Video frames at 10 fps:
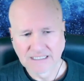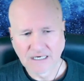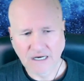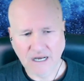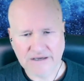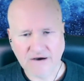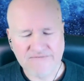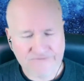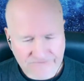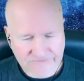I got
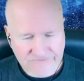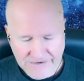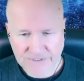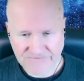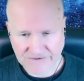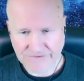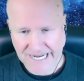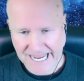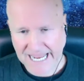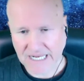very,
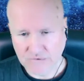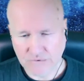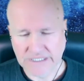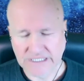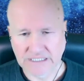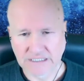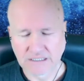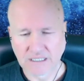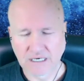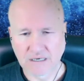very angry
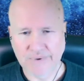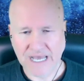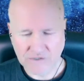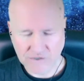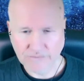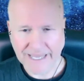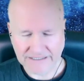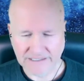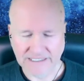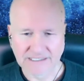about
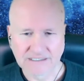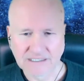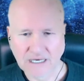humanity.